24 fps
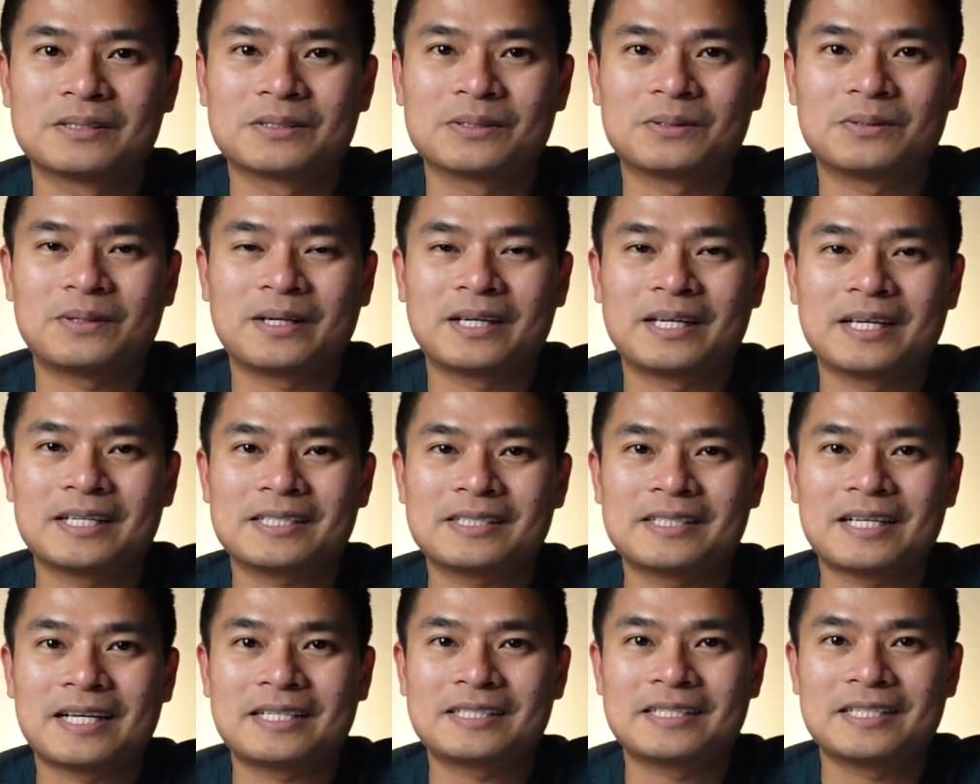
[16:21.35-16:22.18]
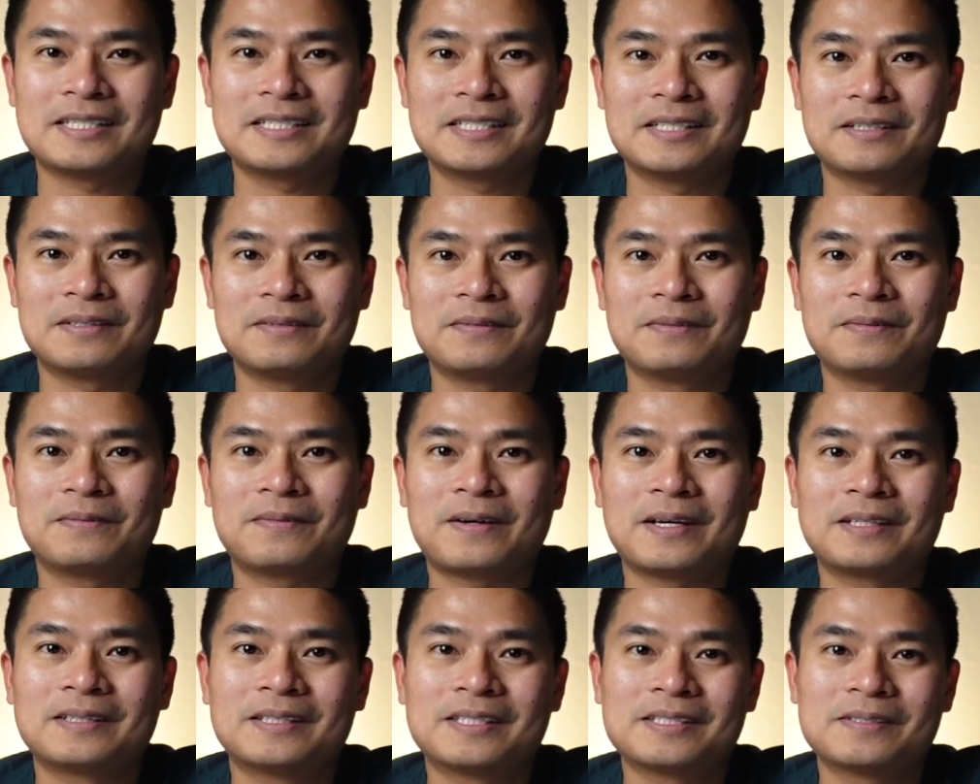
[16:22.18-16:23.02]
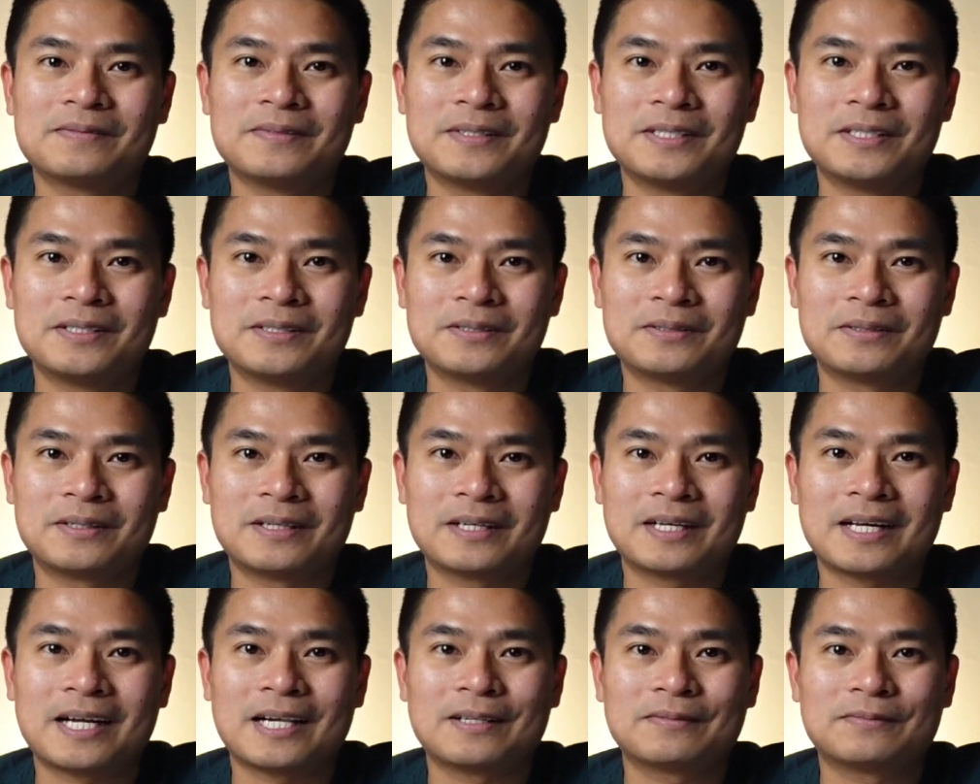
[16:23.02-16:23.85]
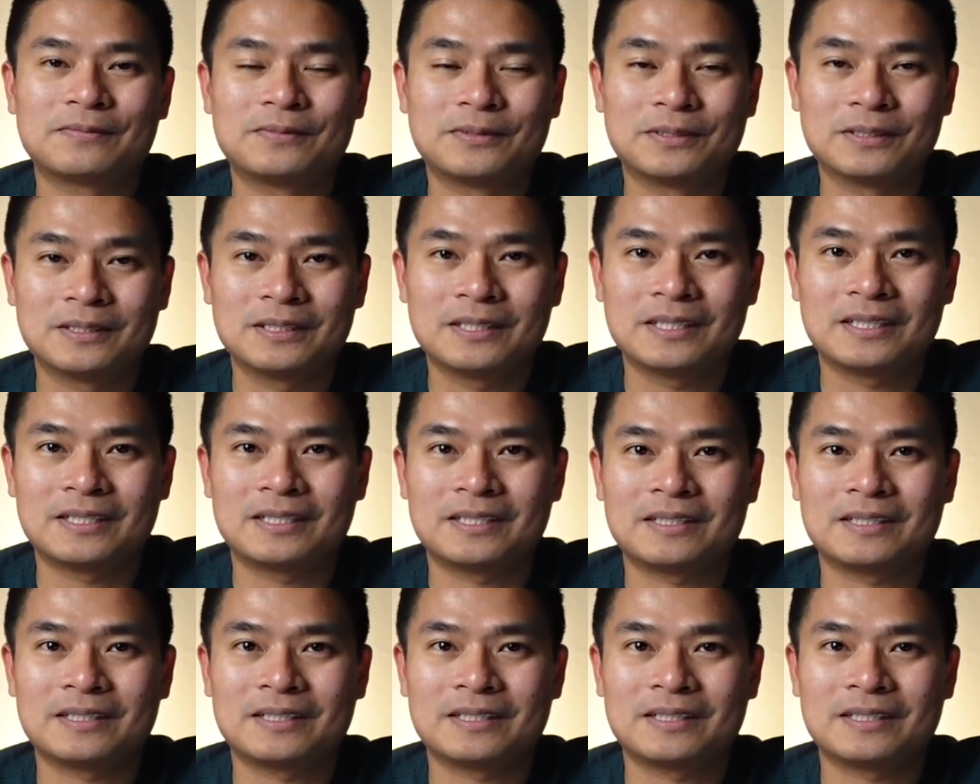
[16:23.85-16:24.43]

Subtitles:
So I guess that's it. If you find this video helpful,